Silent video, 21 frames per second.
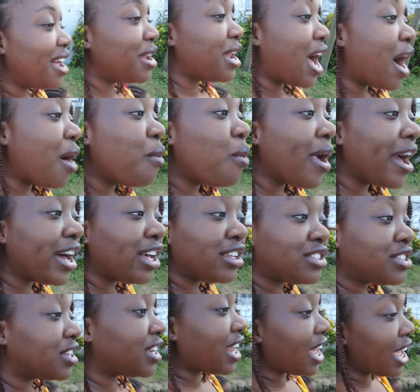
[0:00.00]
I'm not well
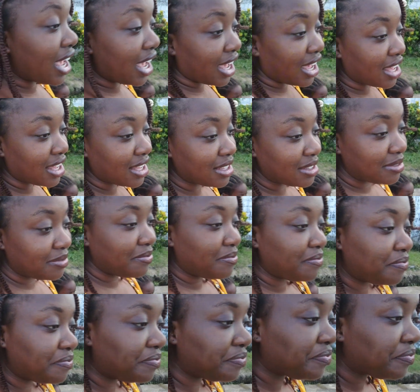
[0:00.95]
today.
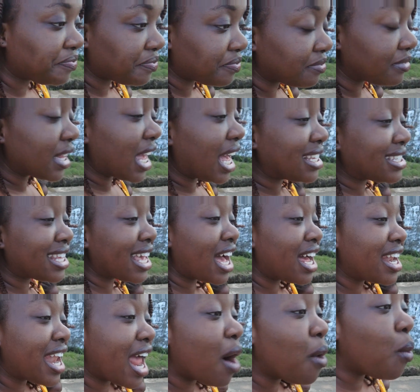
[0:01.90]
I say
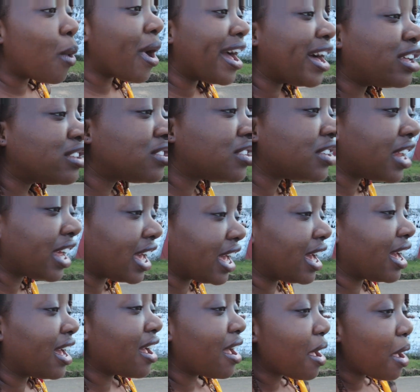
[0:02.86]
I'm not well
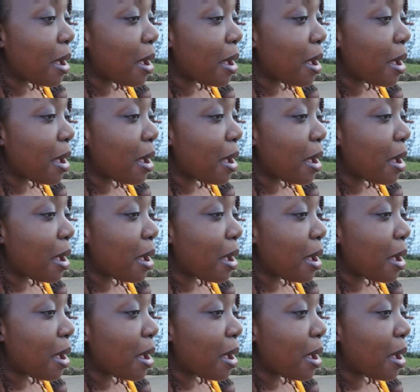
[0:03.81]
today.